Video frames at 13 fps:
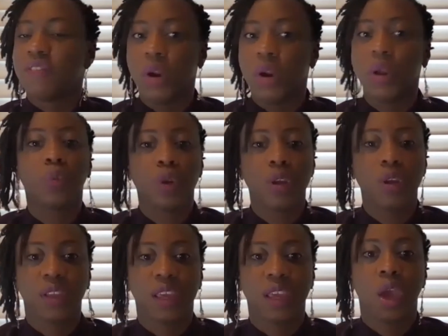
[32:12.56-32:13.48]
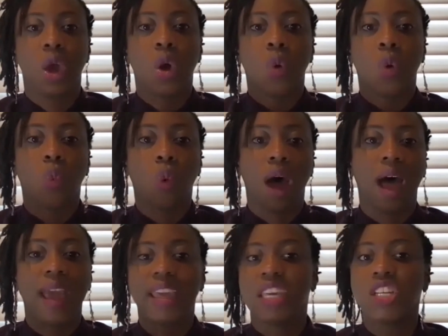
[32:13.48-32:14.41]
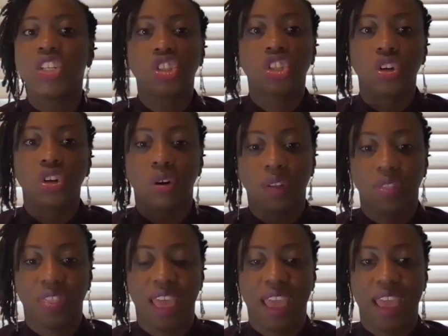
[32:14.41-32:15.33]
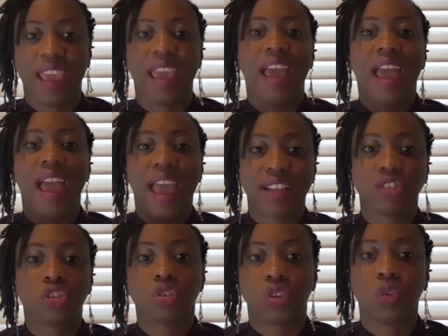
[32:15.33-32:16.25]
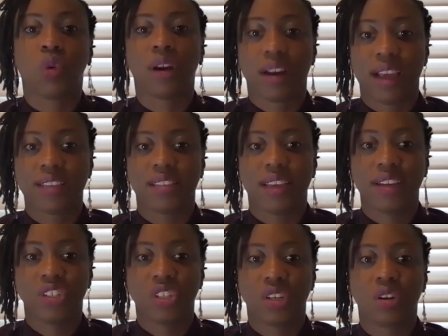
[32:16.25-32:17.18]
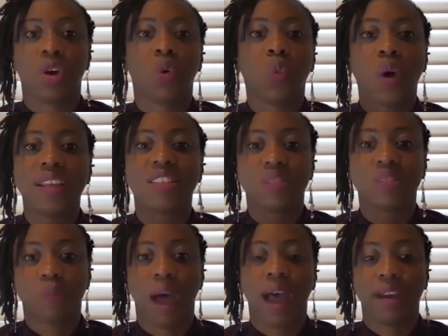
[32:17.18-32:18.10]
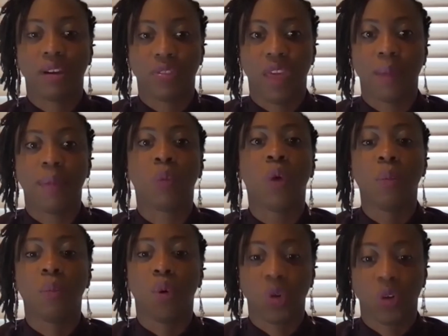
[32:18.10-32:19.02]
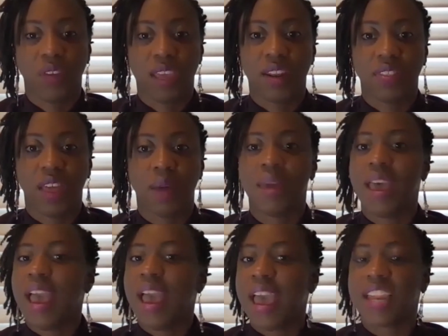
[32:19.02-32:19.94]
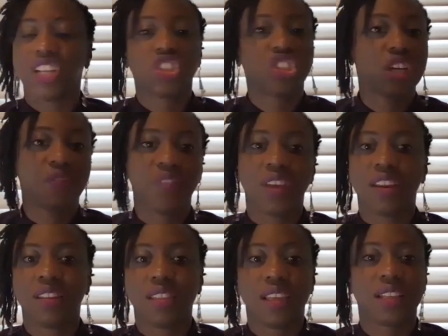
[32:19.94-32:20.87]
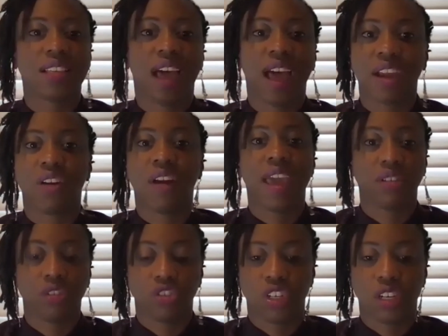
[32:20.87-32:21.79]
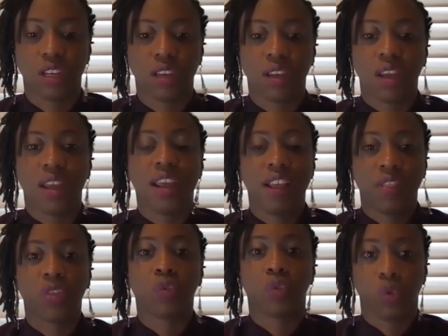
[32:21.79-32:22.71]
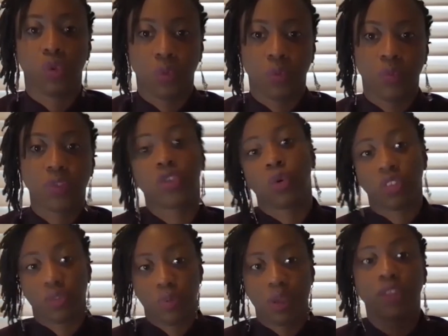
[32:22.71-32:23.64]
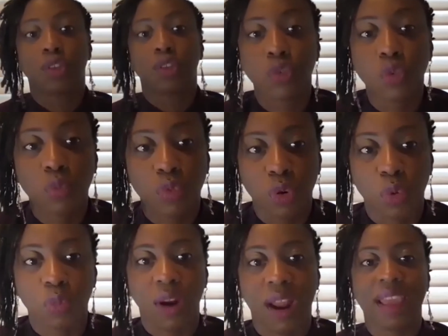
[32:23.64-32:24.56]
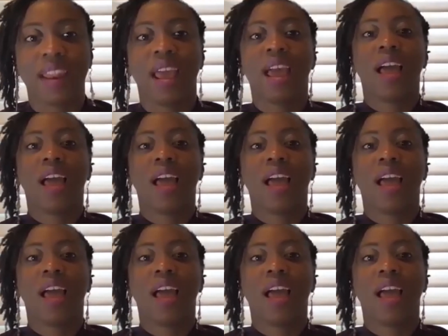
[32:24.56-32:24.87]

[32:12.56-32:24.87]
very briefly why he, she, or they entered the organization, what inspired them and what motivated them. And it shifted the entire energy in the room, so to speak, the Zoom room, right?